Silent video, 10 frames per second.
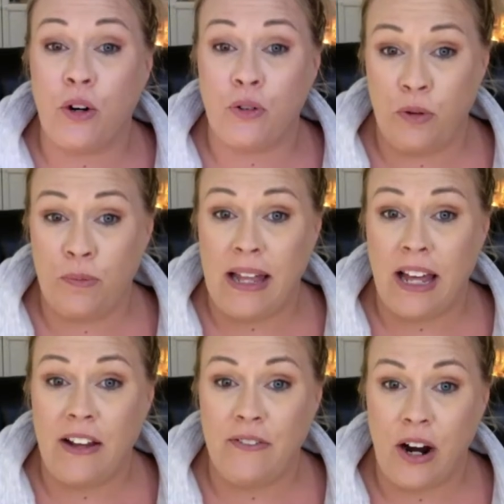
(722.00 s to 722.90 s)
worked with my
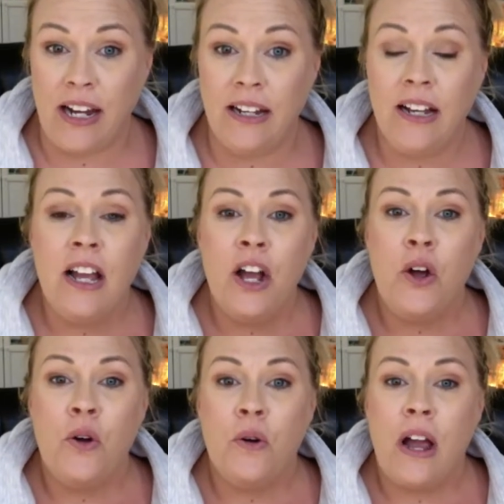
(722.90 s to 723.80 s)
life, right?
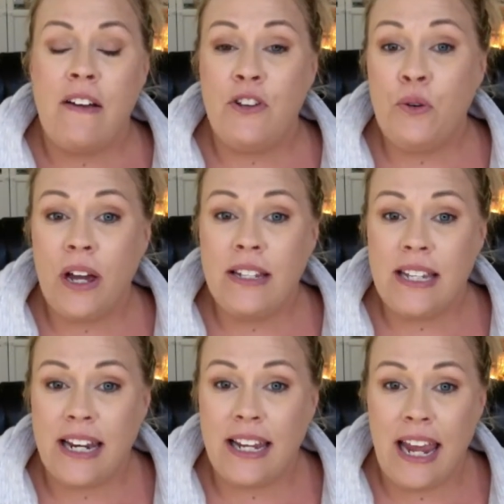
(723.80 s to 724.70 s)
If you can
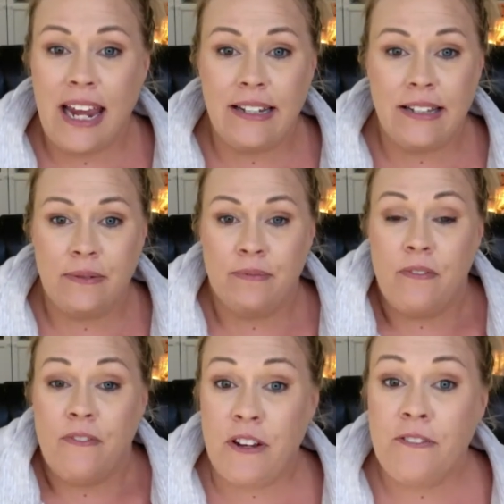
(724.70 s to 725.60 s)
dedicate
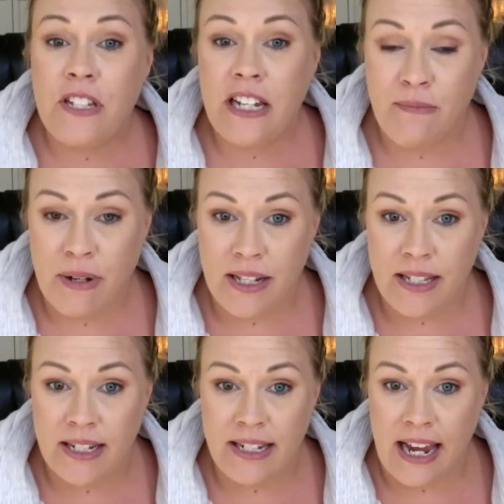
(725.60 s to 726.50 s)
15 minutes
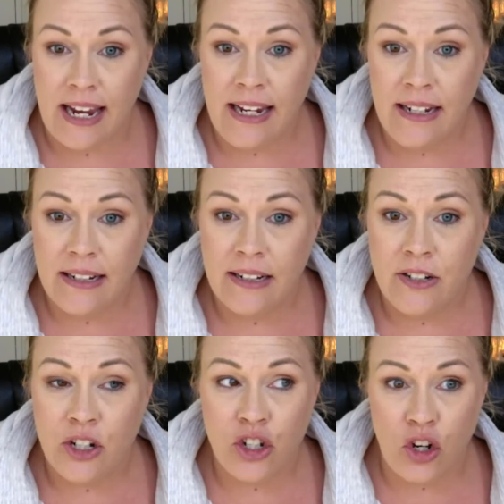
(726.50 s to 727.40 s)
a day
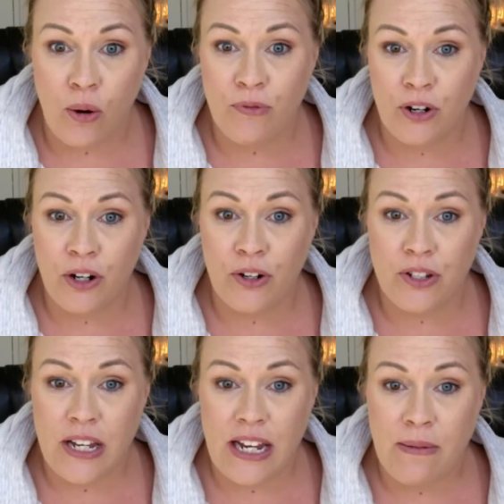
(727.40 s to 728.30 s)
to show up for your
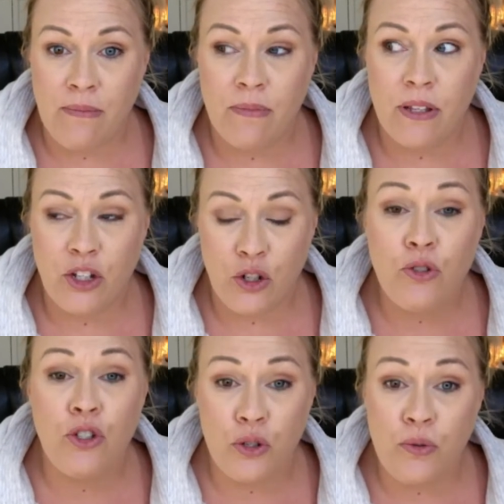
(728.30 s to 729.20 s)
team, then you
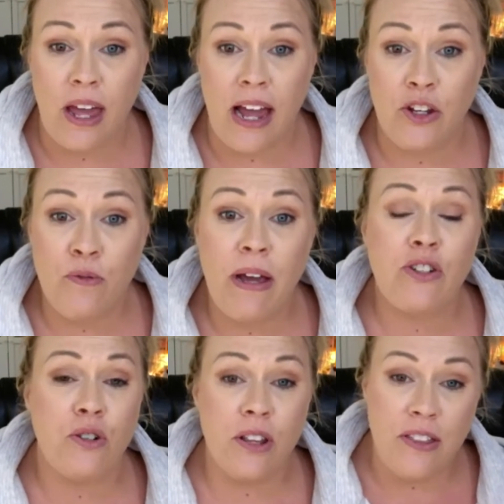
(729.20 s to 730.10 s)
do that. You make
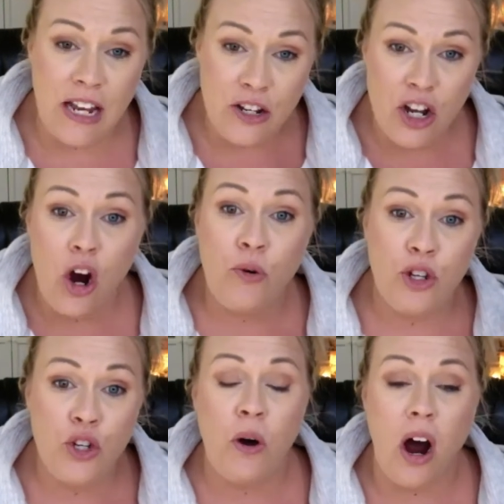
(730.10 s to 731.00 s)
sure that they know
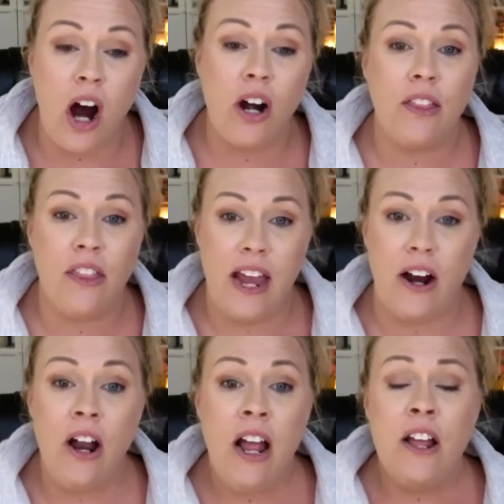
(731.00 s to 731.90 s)
you are
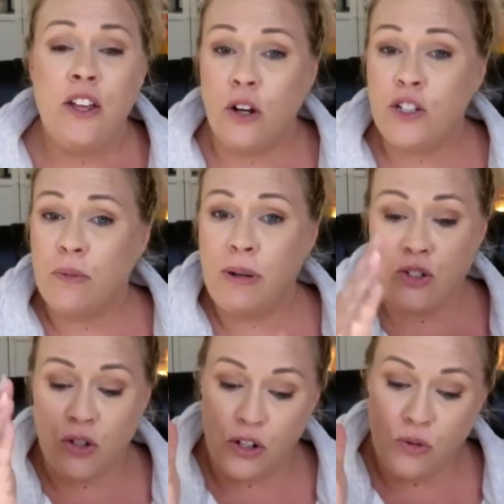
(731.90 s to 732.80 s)
there. You also want to make
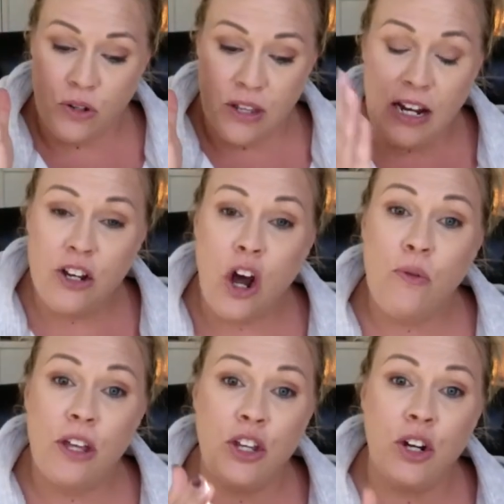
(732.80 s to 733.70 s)
sure you they know
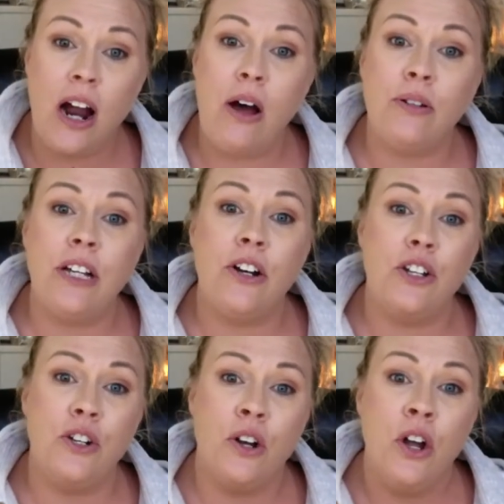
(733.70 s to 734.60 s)
that you're out there and
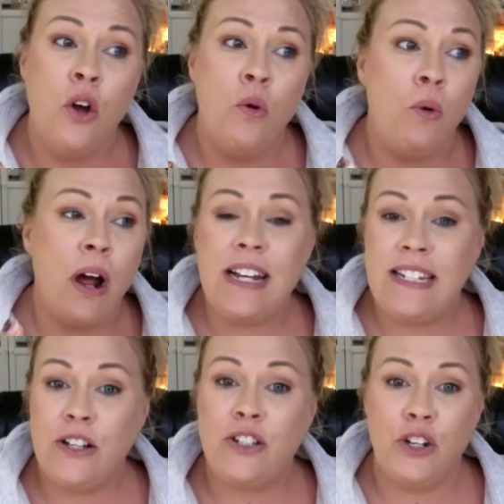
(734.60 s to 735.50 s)
you're what
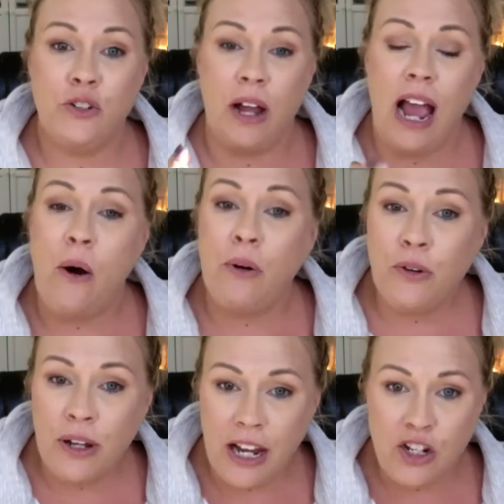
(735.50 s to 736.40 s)
ideas are you doing? How are
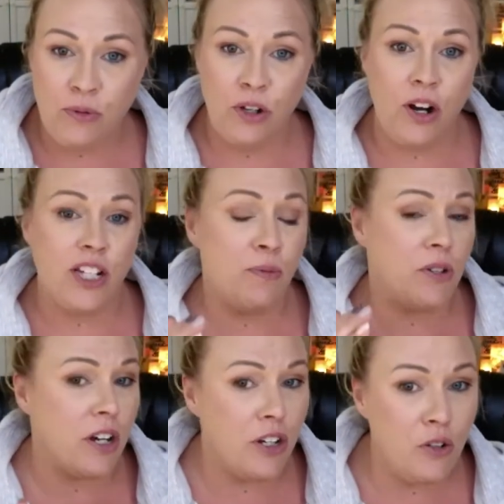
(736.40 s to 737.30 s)
you engaging with your customers?
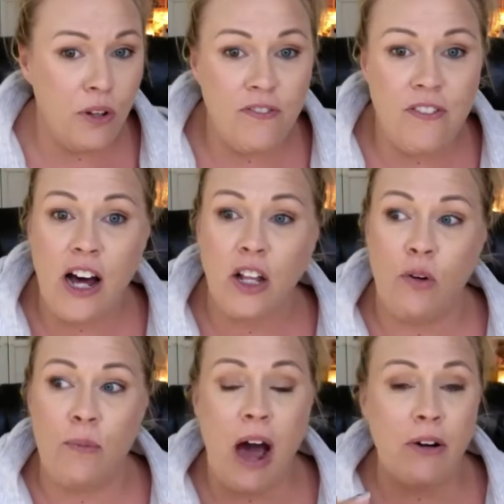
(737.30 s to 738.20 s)
Are you doing follow
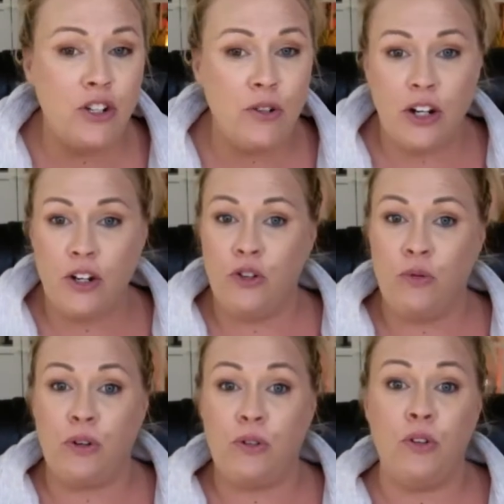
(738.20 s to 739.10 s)
up? How did you get at your new
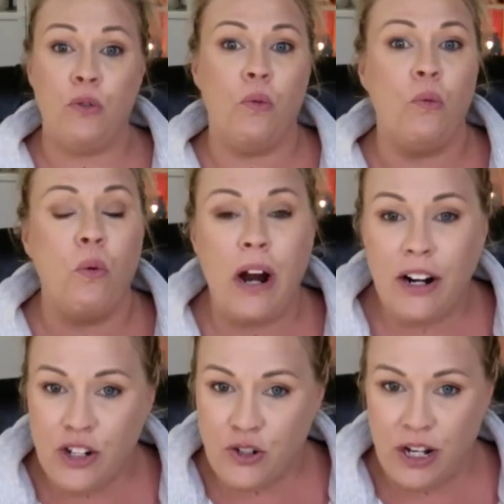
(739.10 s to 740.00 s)
recruit? Where
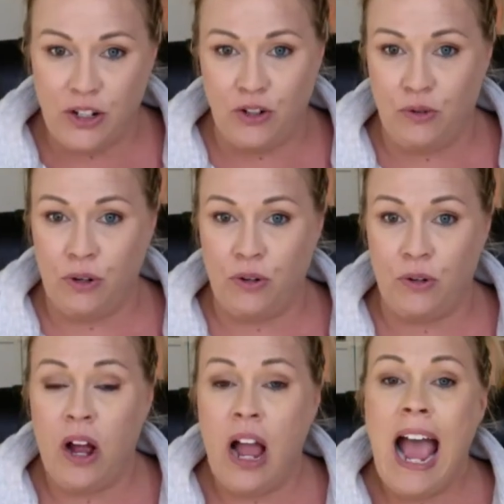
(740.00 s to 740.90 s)
did you get your new recruit?
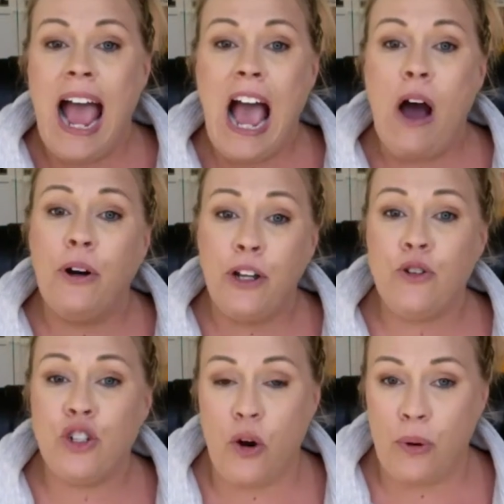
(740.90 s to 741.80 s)
How are you
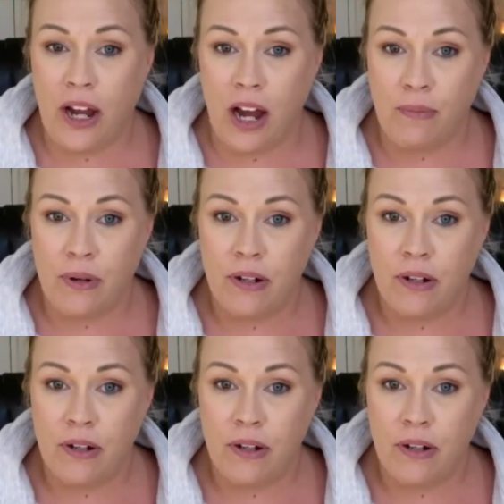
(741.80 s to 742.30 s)
showing up?